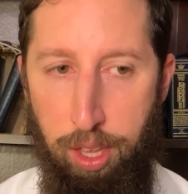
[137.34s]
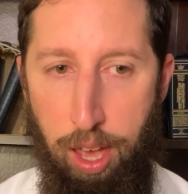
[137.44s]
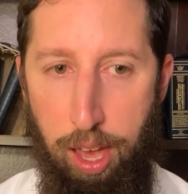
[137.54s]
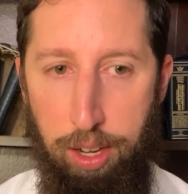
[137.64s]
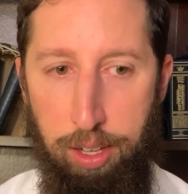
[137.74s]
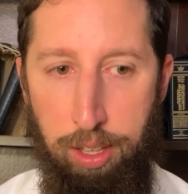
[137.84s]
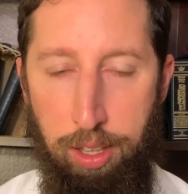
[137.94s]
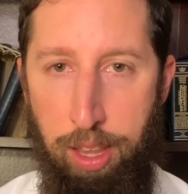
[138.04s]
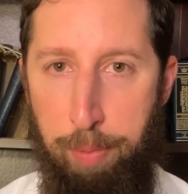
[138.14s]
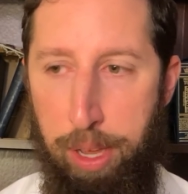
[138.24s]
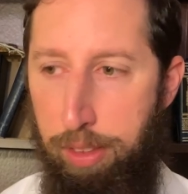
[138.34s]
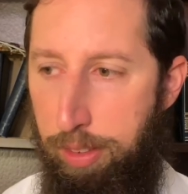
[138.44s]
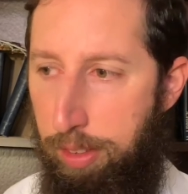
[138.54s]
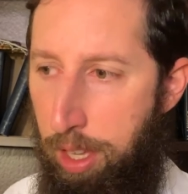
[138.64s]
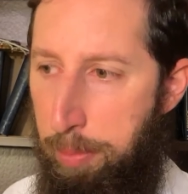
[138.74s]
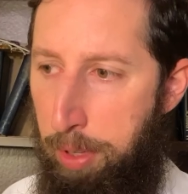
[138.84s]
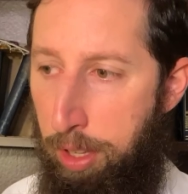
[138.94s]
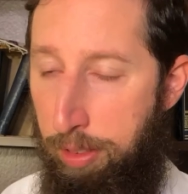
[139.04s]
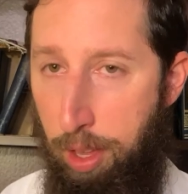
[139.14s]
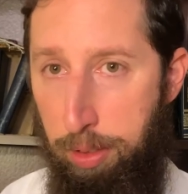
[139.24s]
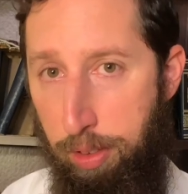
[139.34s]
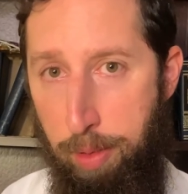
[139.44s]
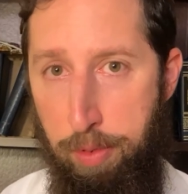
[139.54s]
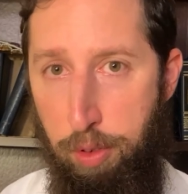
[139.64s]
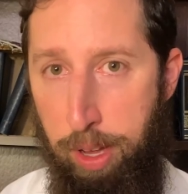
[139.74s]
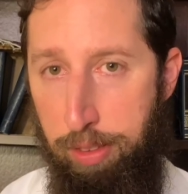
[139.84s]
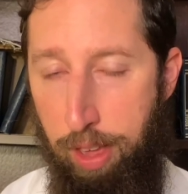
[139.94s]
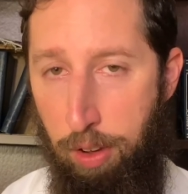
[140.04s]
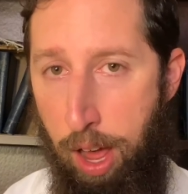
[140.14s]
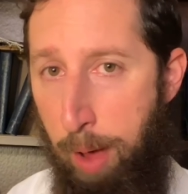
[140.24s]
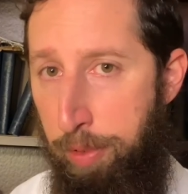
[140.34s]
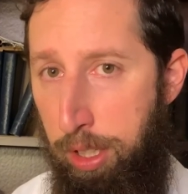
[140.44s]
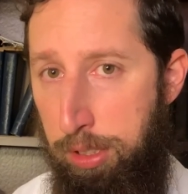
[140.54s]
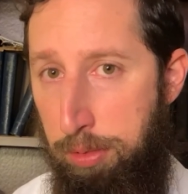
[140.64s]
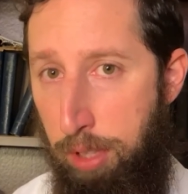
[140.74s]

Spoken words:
And that might seem, to some of you might sound obvious,